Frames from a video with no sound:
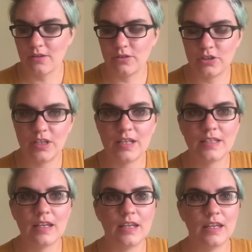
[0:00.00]
So she
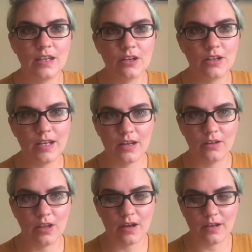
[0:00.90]
does a year knit
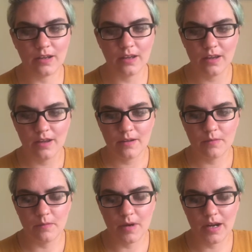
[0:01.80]
along
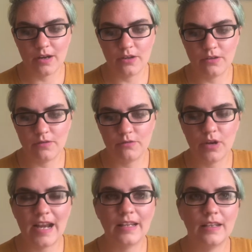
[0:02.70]
where you
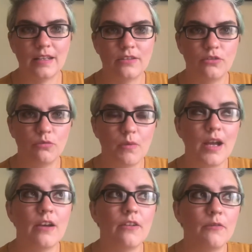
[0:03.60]
try to knit
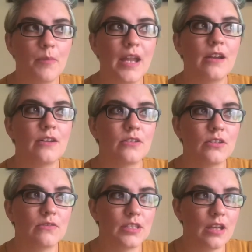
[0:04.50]
12 pairs
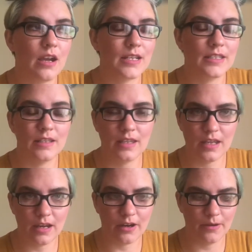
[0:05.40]
of socks in the
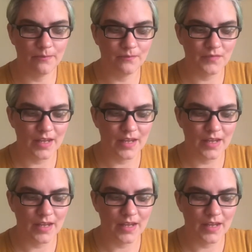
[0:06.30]
year,